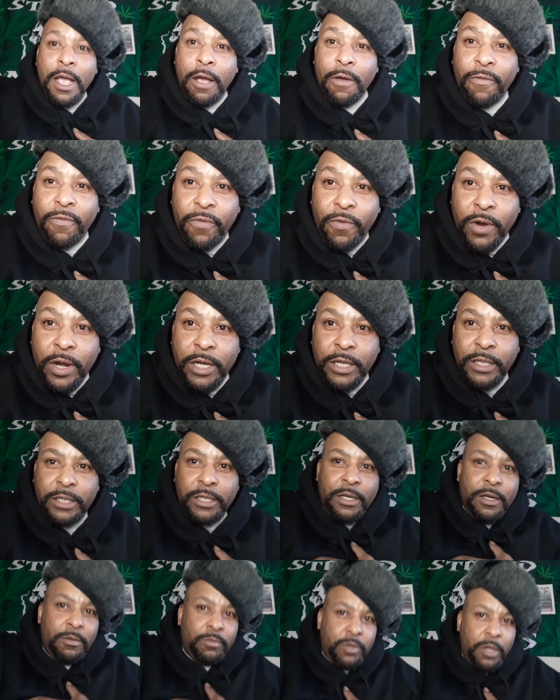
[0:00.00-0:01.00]
Fresh,
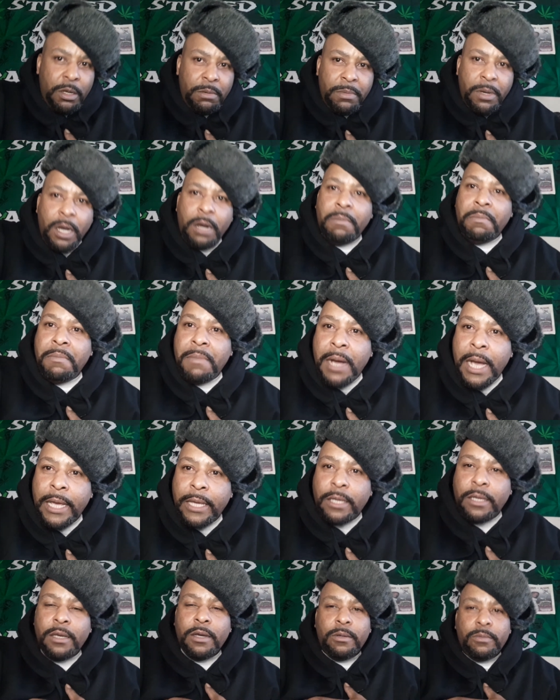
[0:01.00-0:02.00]
you know what I'm talking about?
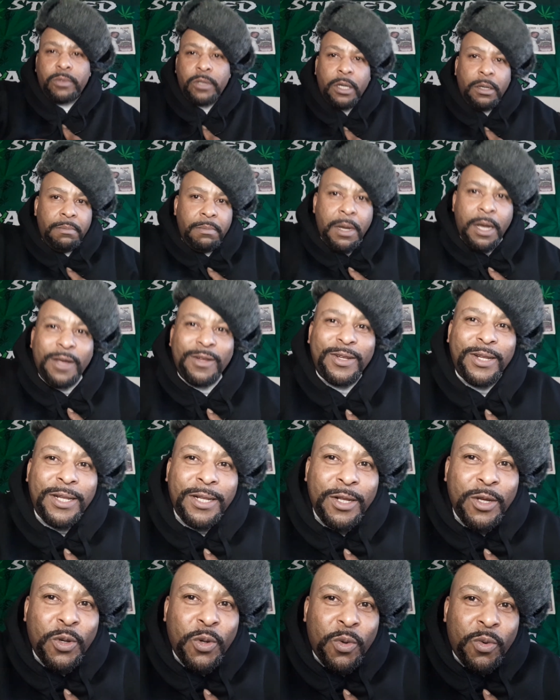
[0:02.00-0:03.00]
Mike, you know what I'm talking about?
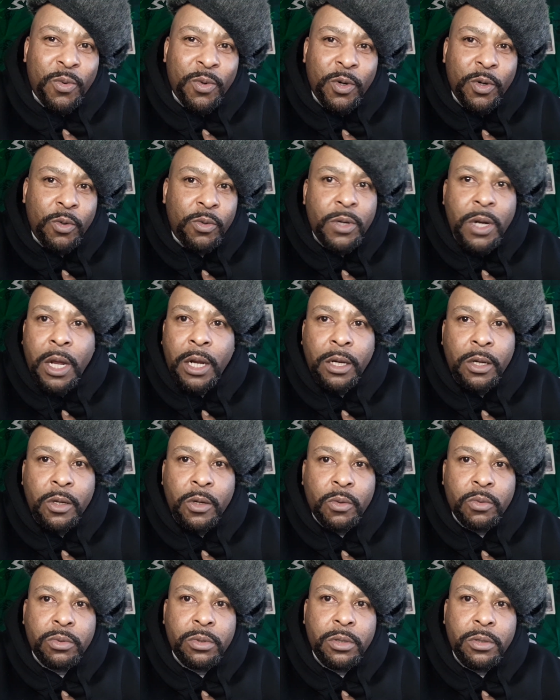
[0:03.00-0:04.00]
Lil Rue, not Lil
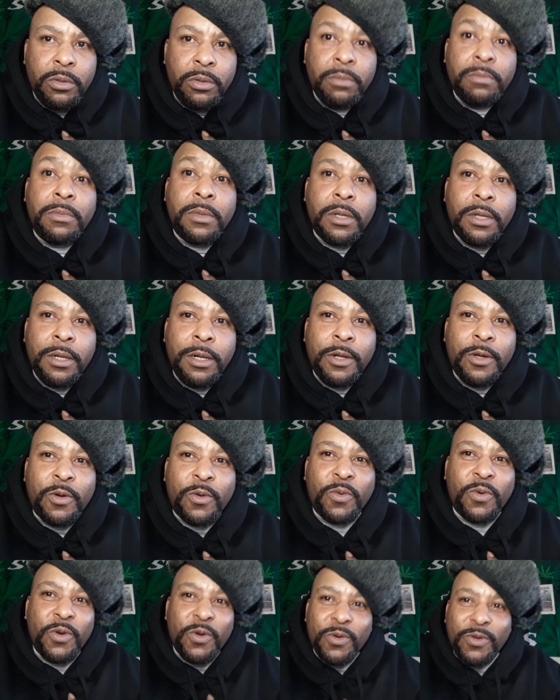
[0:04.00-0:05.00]
Rue, Lil
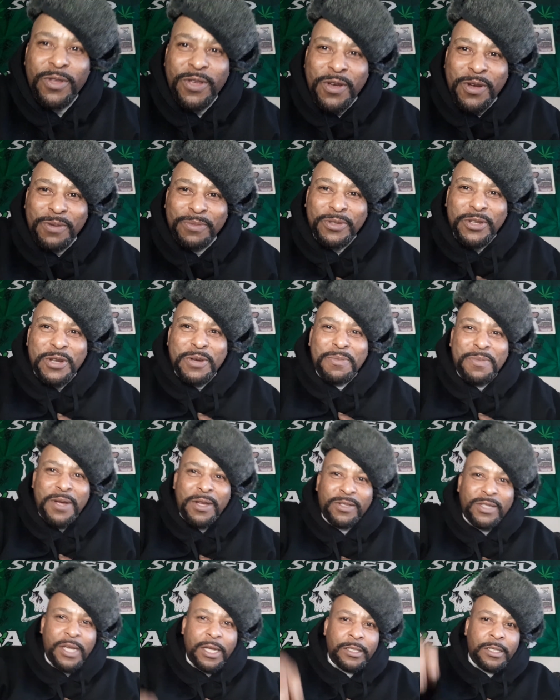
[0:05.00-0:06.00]
Rue, you know what I'm talking
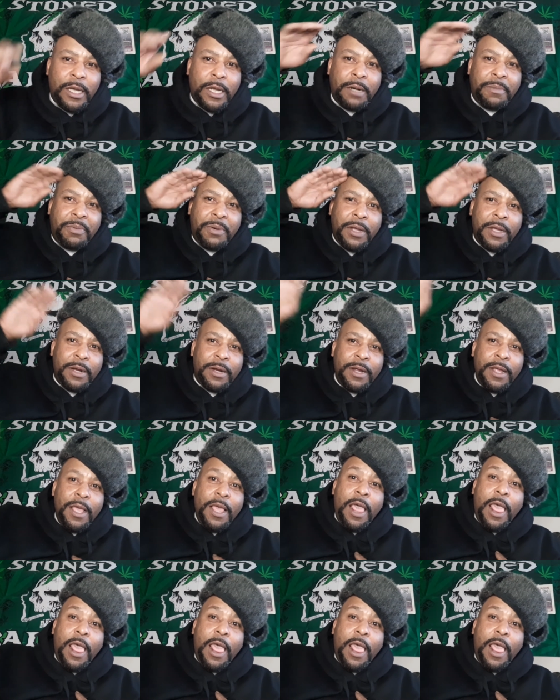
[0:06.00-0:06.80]
about? Tata the player.